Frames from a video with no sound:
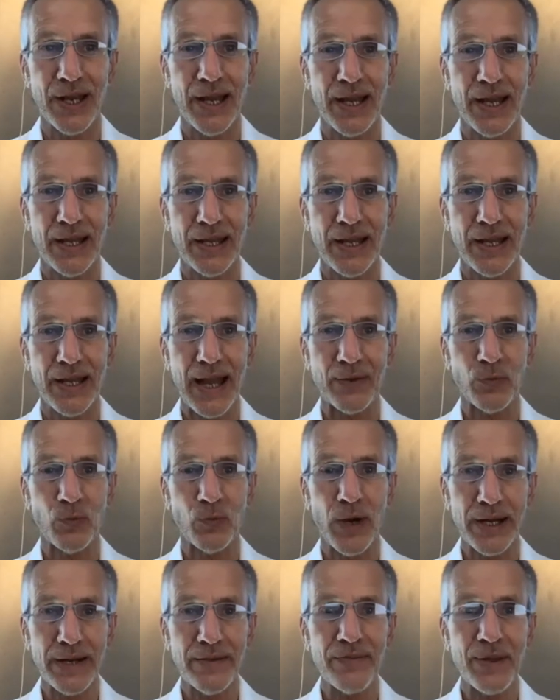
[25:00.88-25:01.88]
that
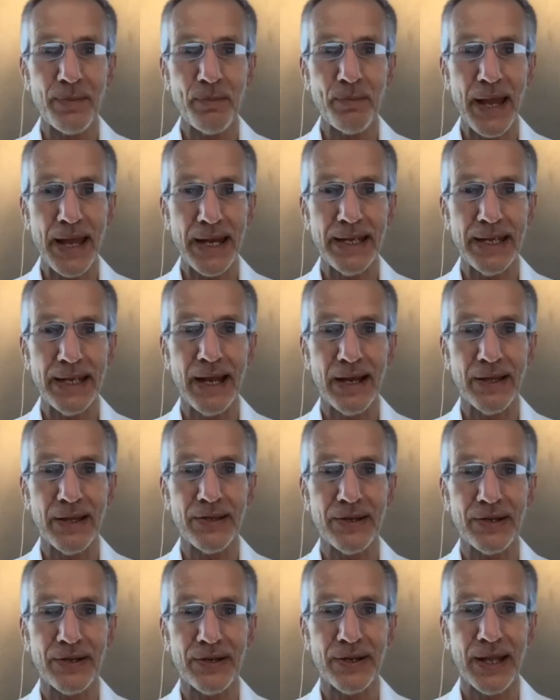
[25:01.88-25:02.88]
one of the many
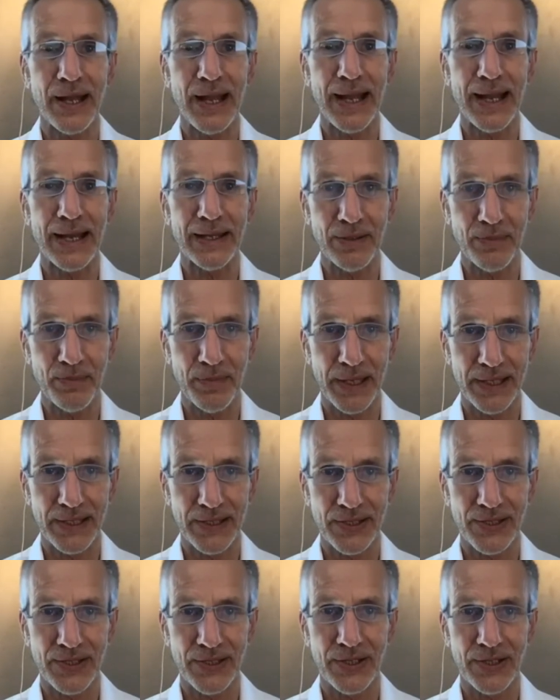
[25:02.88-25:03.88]
other
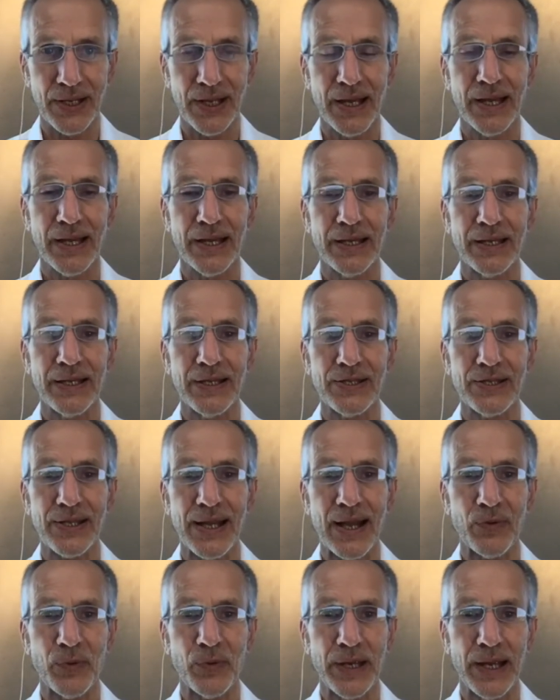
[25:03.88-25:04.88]
elements is
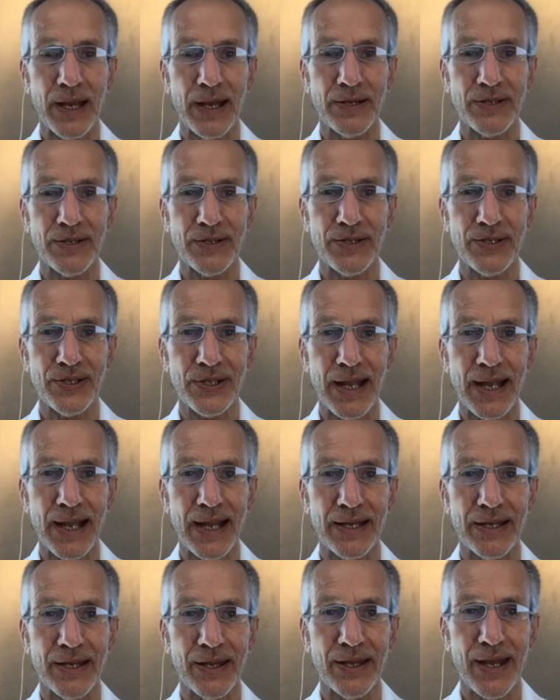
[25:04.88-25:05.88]
that we
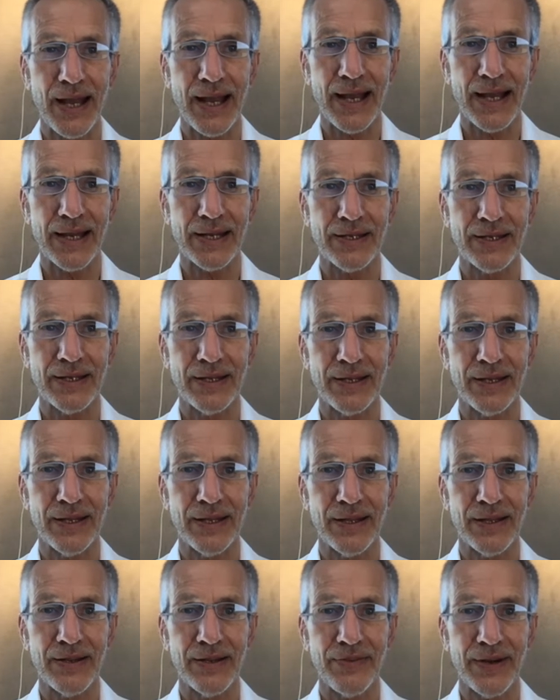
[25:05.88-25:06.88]
understand that
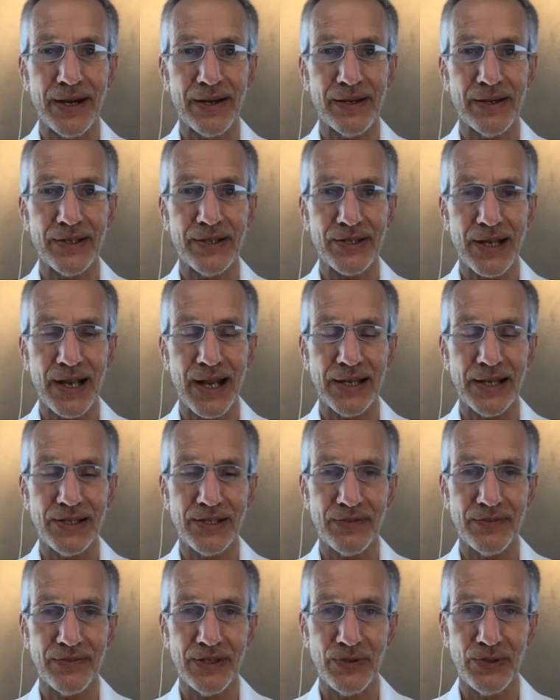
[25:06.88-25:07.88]
the various kinds
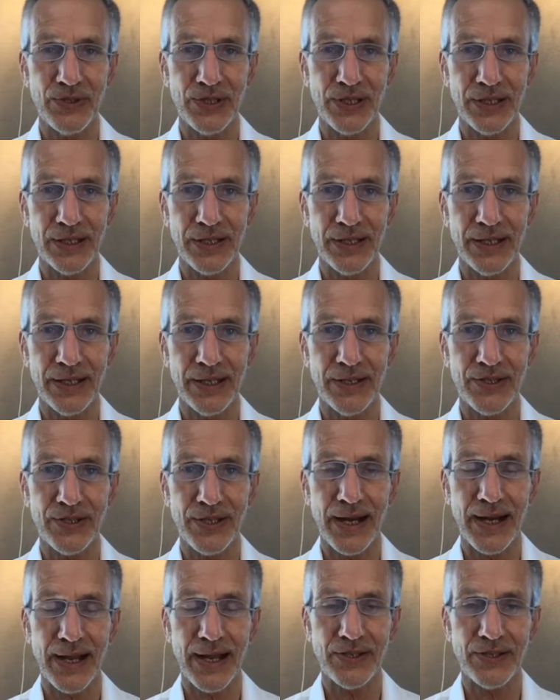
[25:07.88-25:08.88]
of utilities that
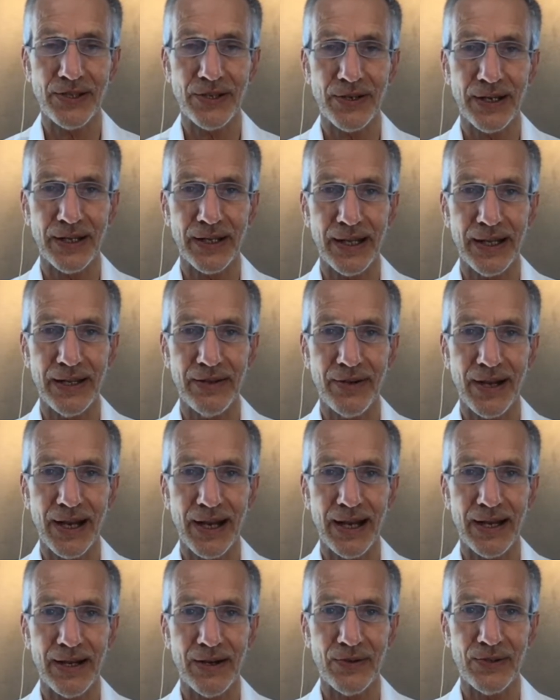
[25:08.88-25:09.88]
enter and leave a
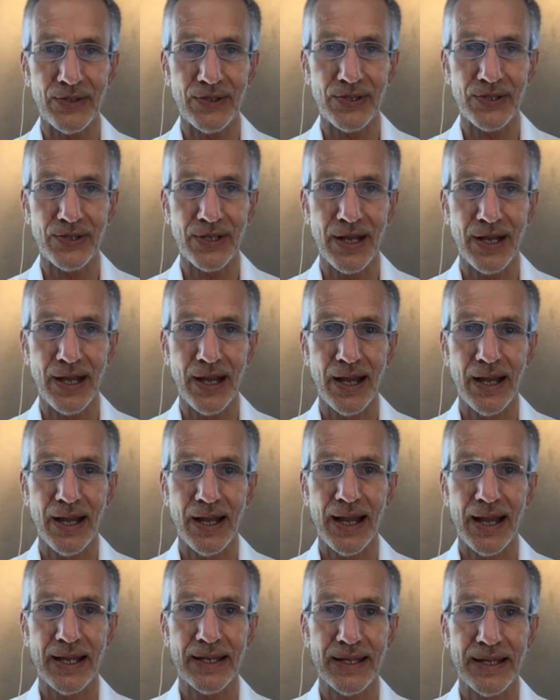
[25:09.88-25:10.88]
house
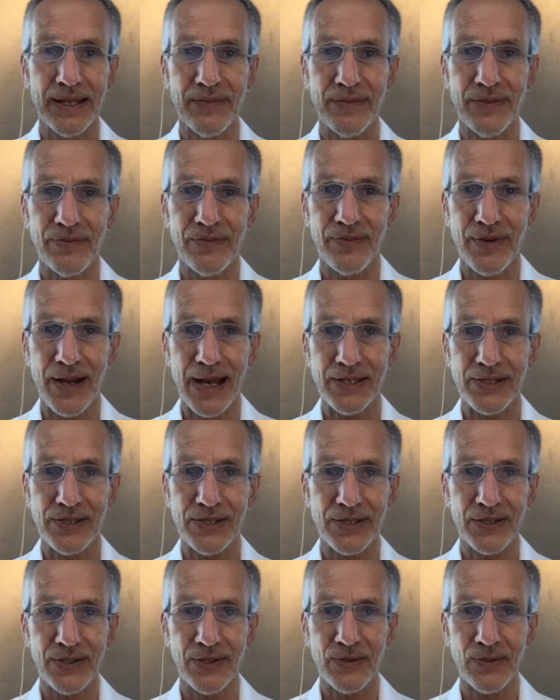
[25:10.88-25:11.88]
and leave the
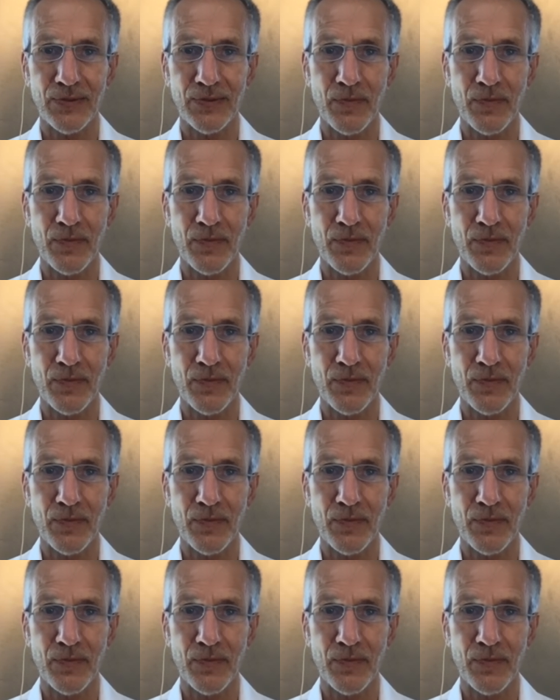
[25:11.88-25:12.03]
Vastu